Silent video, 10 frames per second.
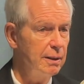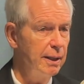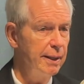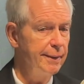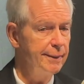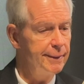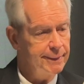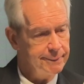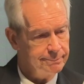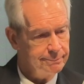And
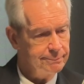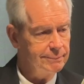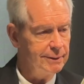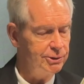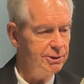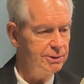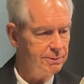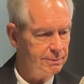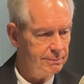let's just